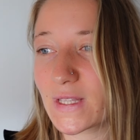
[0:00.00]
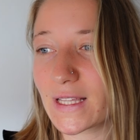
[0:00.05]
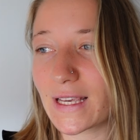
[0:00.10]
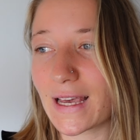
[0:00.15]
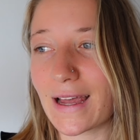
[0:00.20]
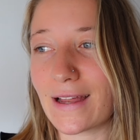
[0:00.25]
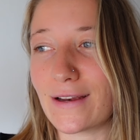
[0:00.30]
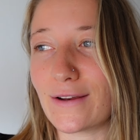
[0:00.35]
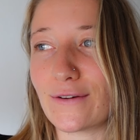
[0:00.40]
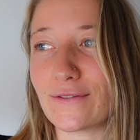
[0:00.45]

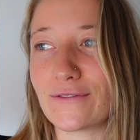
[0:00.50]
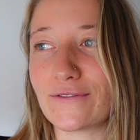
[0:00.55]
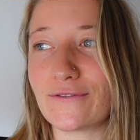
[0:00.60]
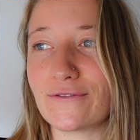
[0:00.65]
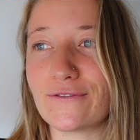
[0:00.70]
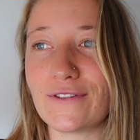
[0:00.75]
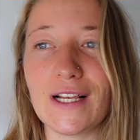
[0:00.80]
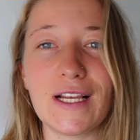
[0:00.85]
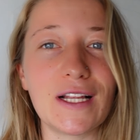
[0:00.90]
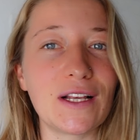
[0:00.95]
kind of
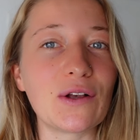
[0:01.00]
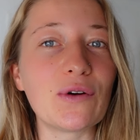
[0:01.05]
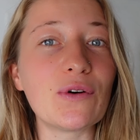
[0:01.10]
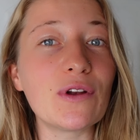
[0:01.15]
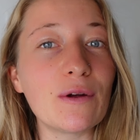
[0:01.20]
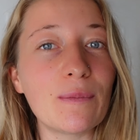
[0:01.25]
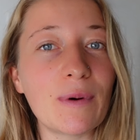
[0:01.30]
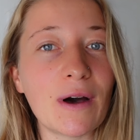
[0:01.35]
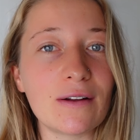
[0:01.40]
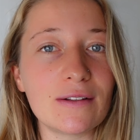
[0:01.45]
feeling good
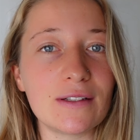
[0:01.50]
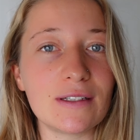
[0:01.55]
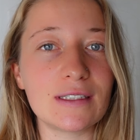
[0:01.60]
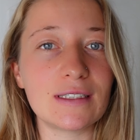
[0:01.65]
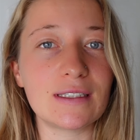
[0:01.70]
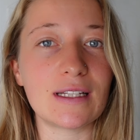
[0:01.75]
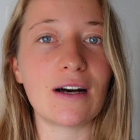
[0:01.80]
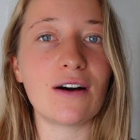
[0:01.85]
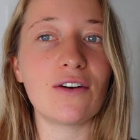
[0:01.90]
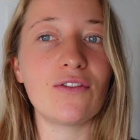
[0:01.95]
about
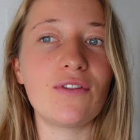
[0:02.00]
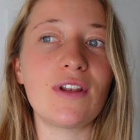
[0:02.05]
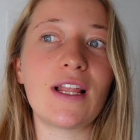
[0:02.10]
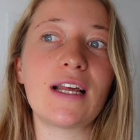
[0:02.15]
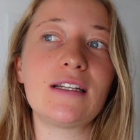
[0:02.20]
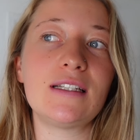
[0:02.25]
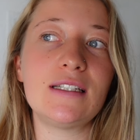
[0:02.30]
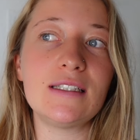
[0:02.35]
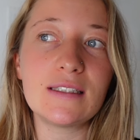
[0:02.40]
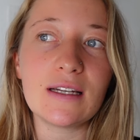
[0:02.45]
yourself.
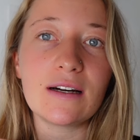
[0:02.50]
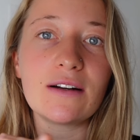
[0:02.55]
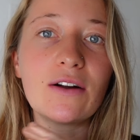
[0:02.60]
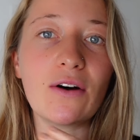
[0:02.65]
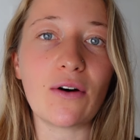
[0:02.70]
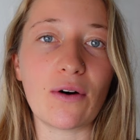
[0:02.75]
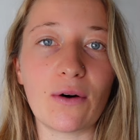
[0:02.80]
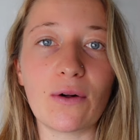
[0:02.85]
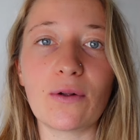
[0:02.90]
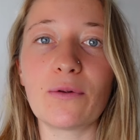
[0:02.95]
Like these are
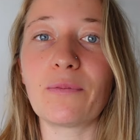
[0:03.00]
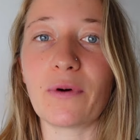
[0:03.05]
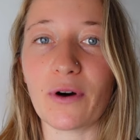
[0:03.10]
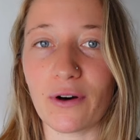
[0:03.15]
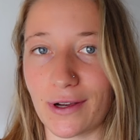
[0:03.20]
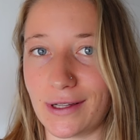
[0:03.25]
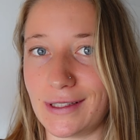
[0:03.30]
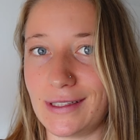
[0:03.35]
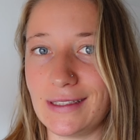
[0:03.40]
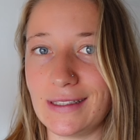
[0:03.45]
all
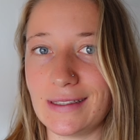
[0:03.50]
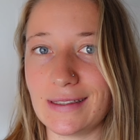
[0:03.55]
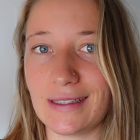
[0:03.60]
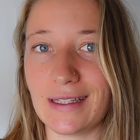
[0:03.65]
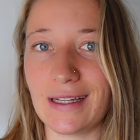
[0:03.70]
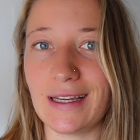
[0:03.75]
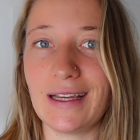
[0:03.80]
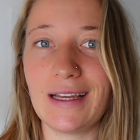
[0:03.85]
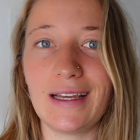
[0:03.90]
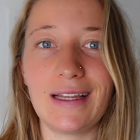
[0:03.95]
points
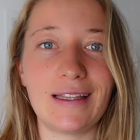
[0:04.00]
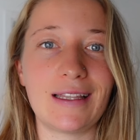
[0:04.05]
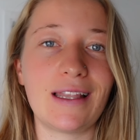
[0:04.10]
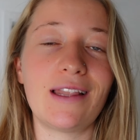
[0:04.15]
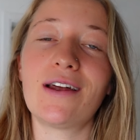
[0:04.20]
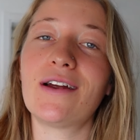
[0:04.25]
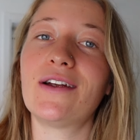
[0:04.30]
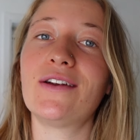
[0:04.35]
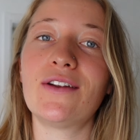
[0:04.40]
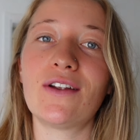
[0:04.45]
that
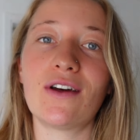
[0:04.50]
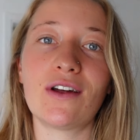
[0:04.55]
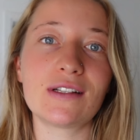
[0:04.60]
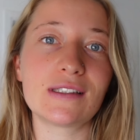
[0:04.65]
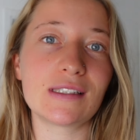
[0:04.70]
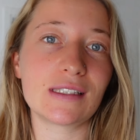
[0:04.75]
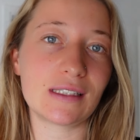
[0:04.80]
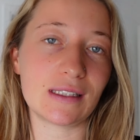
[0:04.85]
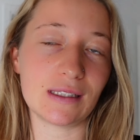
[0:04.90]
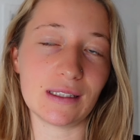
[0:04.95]
are not
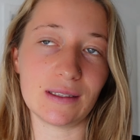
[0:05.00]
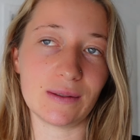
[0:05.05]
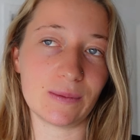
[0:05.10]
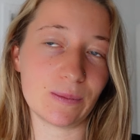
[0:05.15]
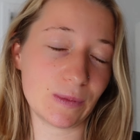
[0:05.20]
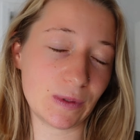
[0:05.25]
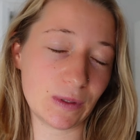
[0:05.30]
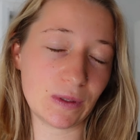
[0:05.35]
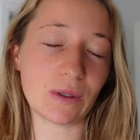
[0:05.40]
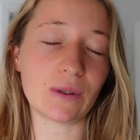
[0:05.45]

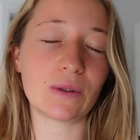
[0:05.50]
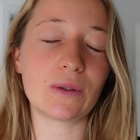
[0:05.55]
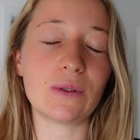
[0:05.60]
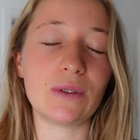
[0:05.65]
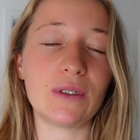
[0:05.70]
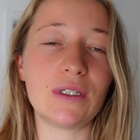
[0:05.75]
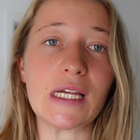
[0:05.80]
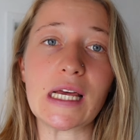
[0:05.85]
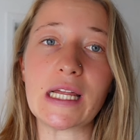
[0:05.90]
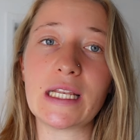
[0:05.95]
so
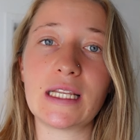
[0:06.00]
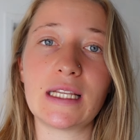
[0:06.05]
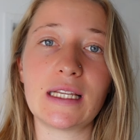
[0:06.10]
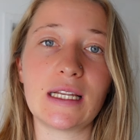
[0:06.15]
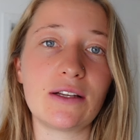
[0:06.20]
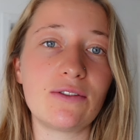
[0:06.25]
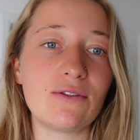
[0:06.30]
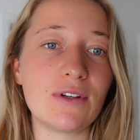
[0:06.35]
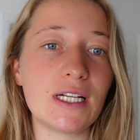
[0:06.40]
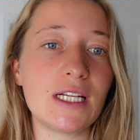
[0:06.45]
good and
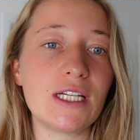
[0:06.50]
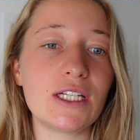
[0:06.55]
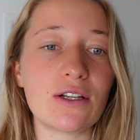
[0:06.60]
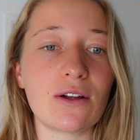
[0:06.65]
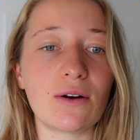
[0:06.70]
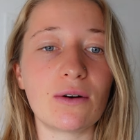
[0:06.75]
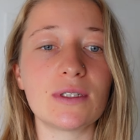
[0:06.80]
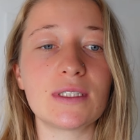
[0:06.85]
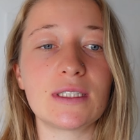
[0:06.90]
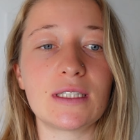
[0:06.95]
it really
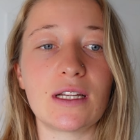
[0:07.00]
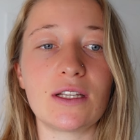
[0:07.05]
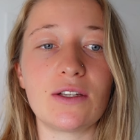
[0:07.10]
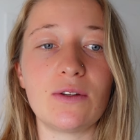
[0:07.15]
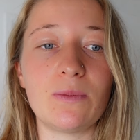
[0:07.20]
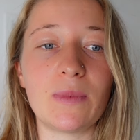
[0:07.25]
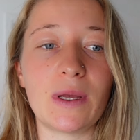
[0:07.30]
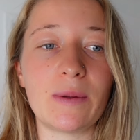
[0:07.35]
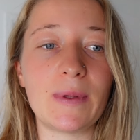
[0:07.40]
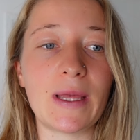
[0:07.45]
shows that
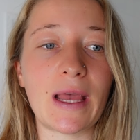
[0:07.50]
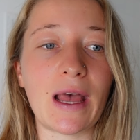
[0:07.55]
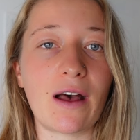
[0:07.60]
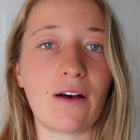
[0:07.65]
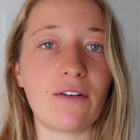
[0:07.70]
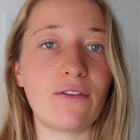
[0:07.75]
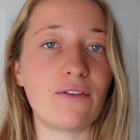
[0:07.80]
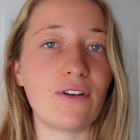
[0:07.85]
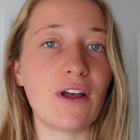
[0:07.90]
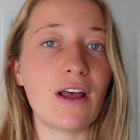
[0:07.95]
you maybe
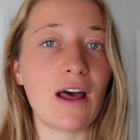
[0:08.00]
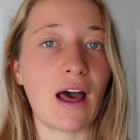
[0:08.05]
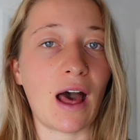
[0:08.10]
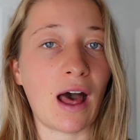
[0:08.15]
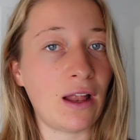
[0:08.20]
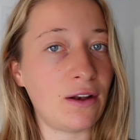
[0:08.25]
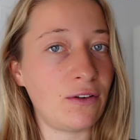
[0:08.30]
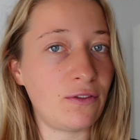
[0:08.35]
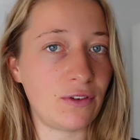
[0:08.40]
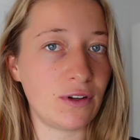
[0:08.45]
have
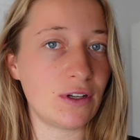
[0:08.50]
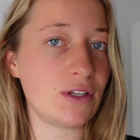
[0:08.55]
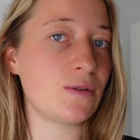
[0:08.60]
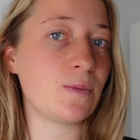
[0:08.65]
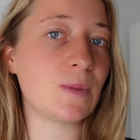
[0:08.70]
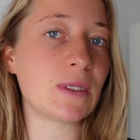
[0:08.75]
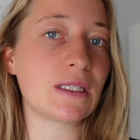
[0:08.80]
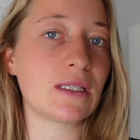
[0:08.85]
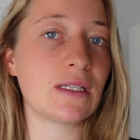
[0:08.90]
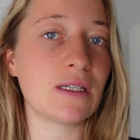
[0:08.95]
unfinished
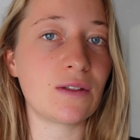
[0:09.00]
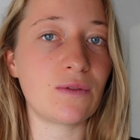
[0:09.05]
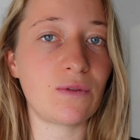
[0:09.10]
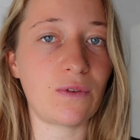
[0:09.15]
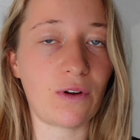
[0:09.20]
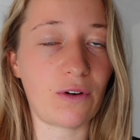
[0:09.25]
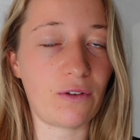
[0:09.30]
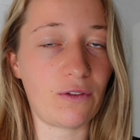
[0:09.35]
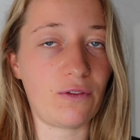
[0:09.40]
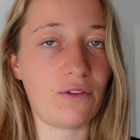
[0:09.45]
business
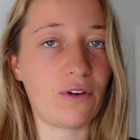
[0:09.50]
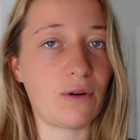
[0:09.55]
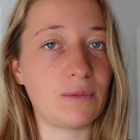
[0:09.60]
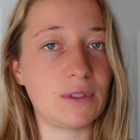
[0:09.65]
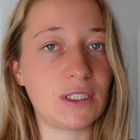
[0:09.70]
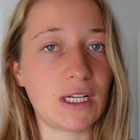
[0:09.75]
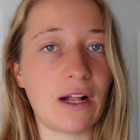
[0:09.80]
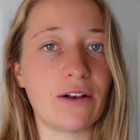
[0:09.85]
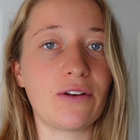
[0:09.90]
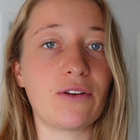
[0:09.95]
for, from
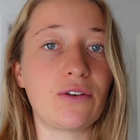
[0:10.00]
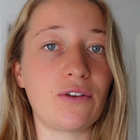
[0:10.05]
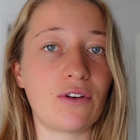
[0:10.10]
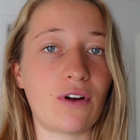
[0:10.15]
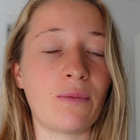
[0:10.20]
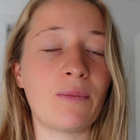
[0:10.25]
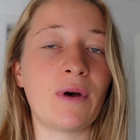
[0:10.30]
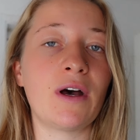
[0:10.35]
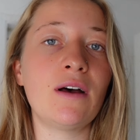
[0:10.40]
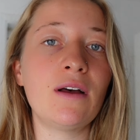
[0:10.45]
childhood
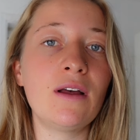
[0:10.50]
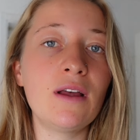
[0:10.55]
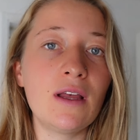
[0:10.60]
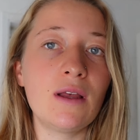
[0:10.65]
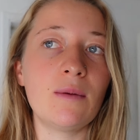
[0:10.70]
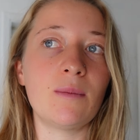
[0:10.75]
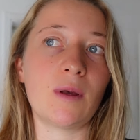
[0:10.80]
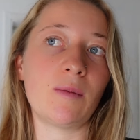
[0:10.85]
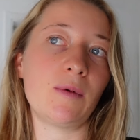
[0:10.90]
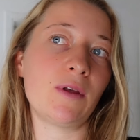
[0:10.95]
trauma.
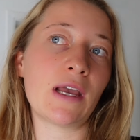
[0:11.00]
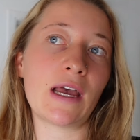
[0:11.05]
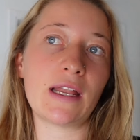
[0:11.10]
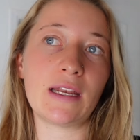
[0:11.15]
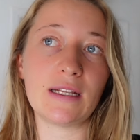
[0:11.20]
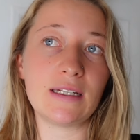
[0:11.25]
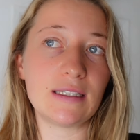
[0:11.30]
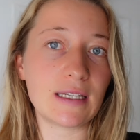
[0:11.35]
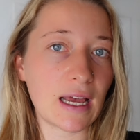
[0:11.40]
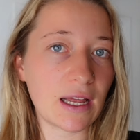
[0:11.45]
Maybe you had
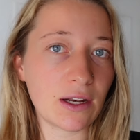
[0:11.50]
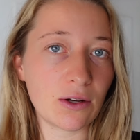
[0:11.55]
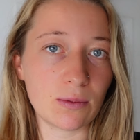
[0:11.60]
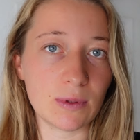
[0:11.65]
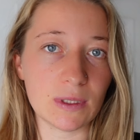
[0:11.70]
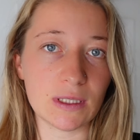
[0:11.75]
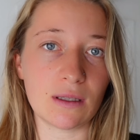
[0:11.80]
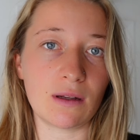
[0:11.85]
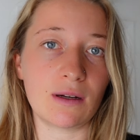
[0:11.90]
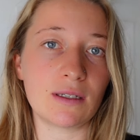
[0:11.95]
a dad who
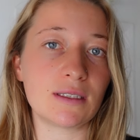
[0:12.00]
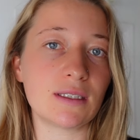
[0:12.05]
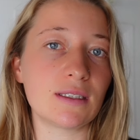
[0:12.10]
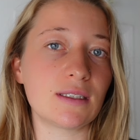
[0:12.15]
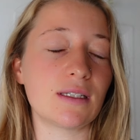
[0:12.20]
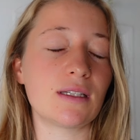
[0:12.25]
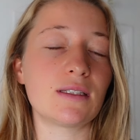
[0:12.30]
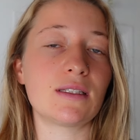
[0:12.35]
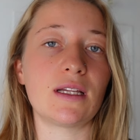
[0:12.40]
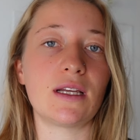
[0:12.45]
was
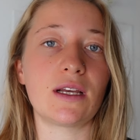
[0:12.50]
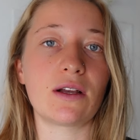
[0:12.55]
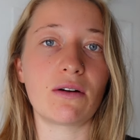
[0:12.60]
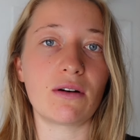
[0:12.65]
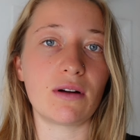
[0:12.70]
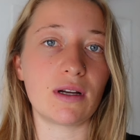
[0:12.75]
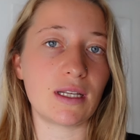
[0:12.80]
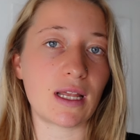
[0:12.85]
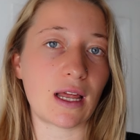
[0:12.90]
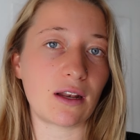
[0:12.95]
narcissistic
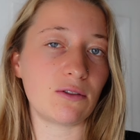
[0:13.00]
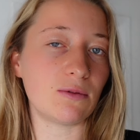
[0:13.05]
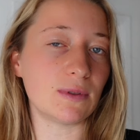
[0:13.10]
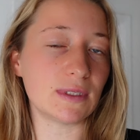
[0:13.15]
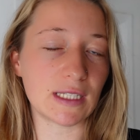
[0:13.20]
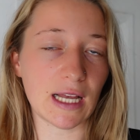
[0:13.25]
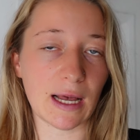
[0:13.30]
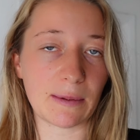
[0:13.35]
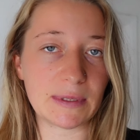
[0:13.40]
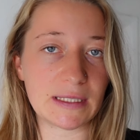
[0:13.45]
or a dad who
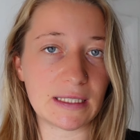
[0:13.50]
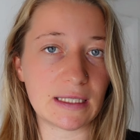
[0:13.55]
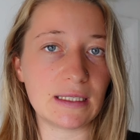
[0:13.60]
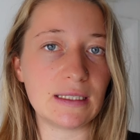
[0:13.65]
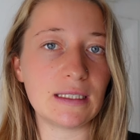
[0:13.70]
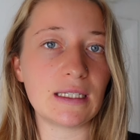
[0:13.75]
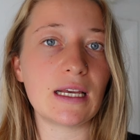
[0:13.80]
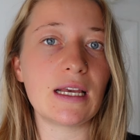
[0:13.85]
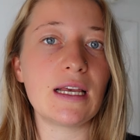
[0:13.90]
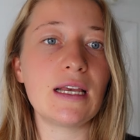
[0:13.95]
was
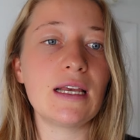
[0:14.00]
absent